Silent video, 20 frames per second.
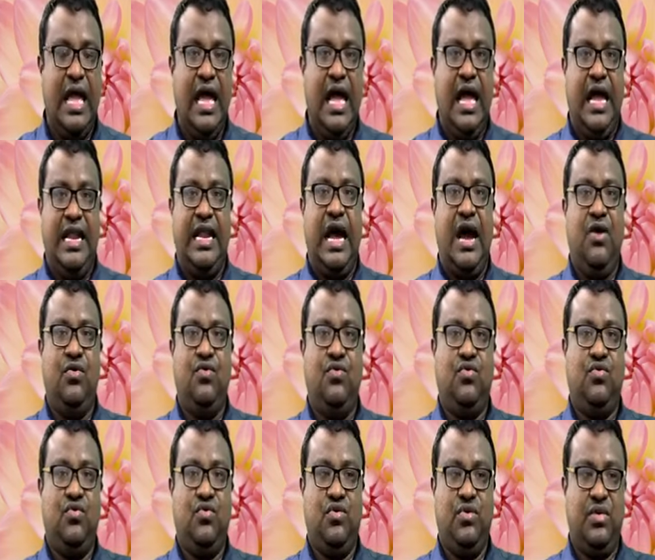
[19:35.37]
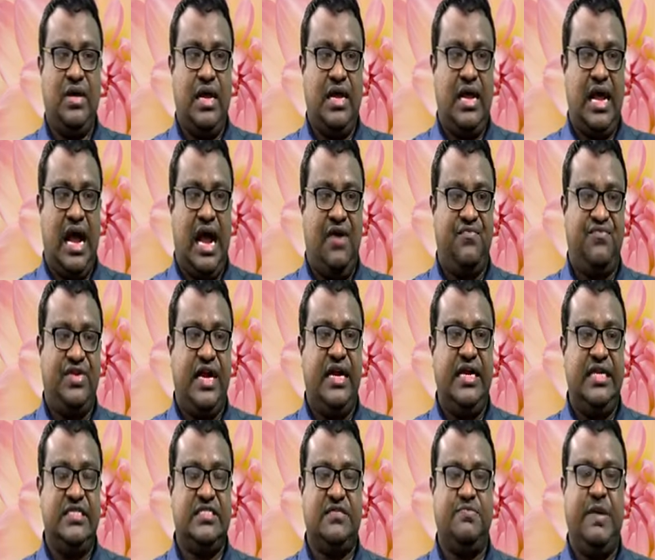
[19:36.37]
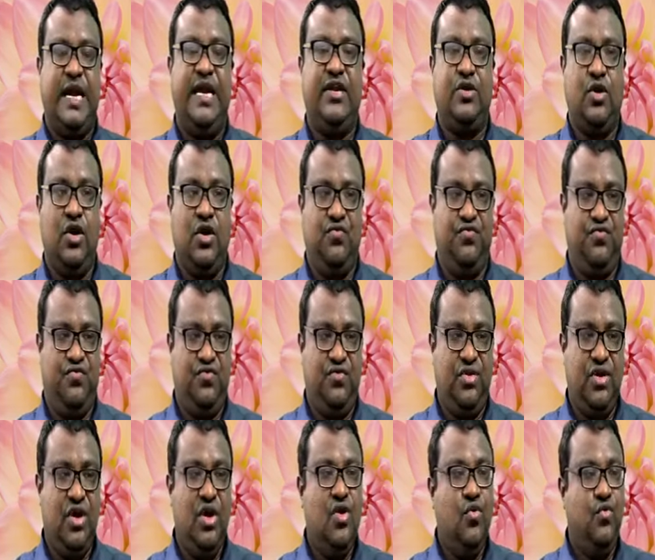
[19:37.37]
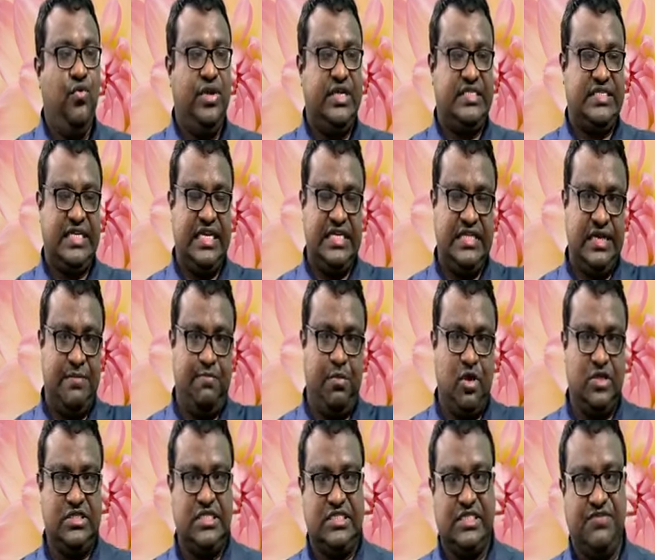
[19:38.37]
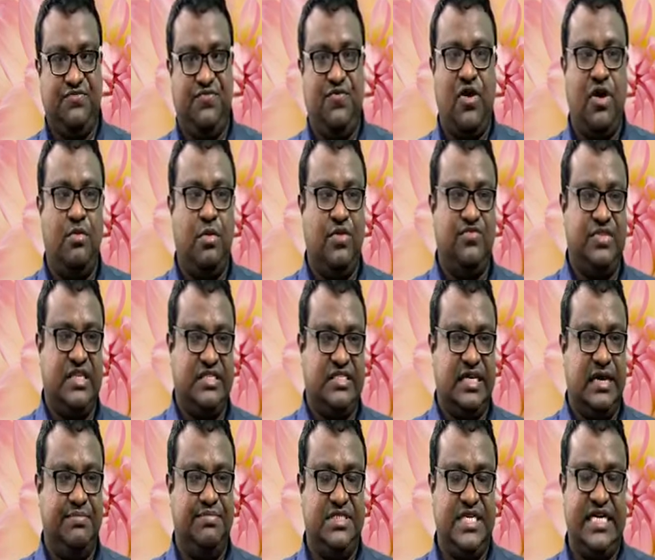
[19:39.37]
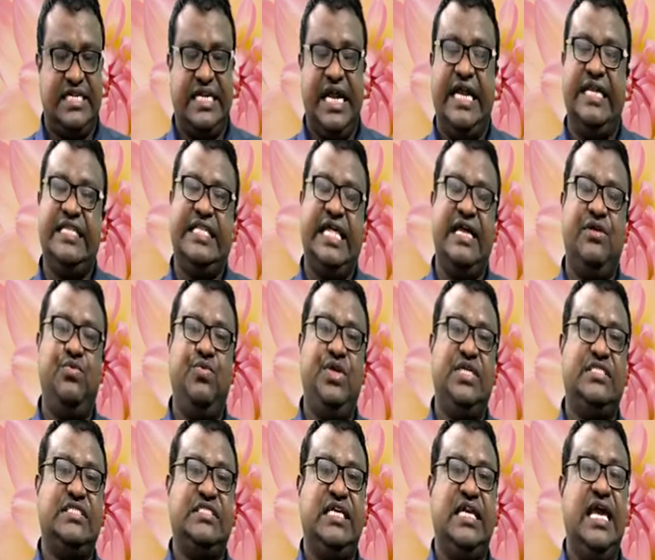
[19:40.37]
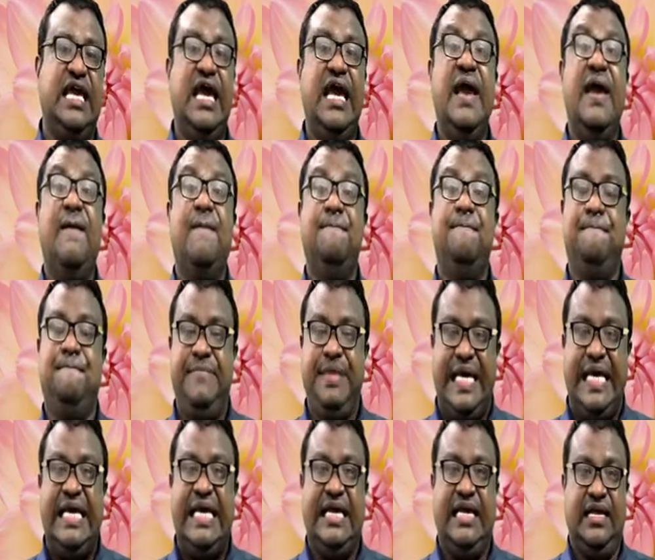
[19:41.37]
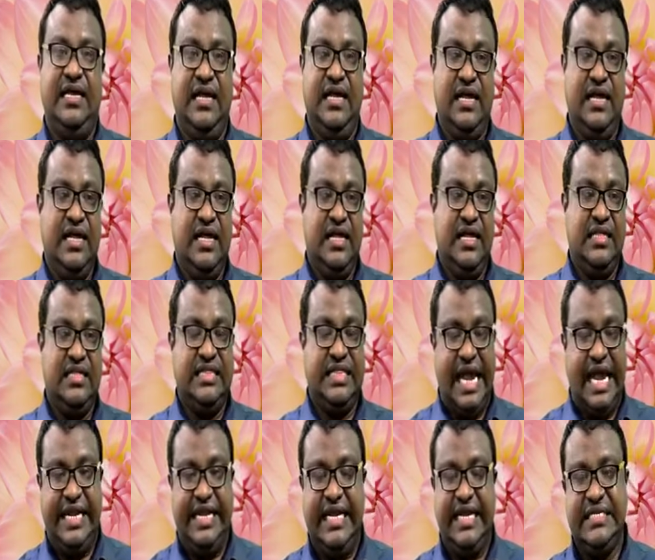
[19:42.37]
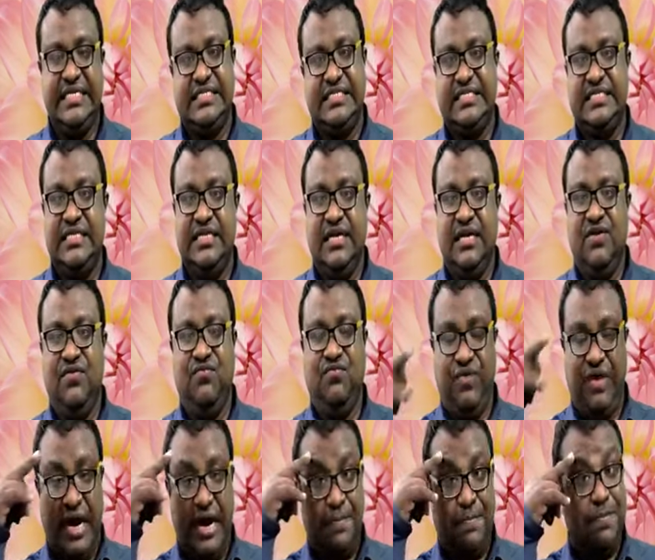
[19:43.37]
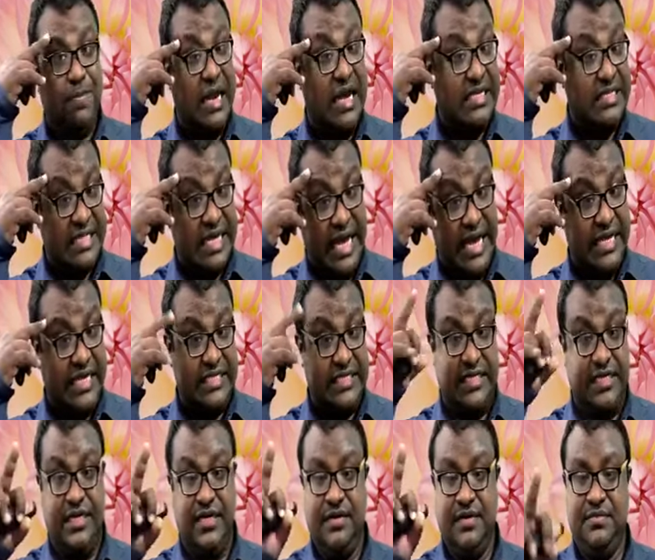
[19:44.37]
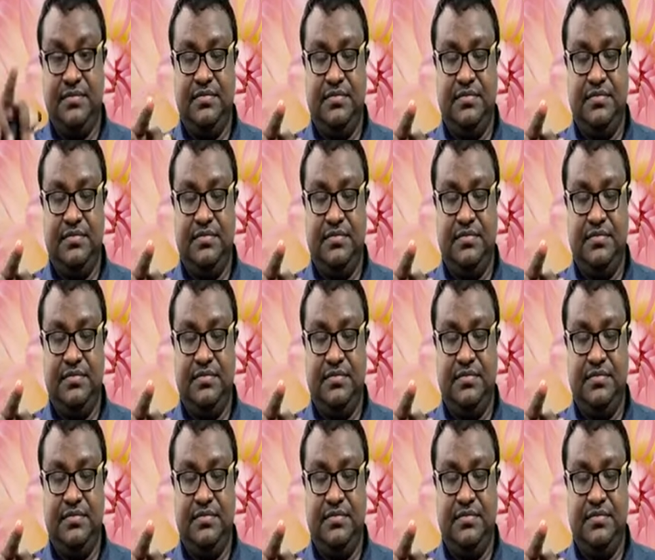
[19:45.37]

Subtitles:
Now, after in spite of, we see the possessive form of the subject, and then we see being, that is verb plus ing.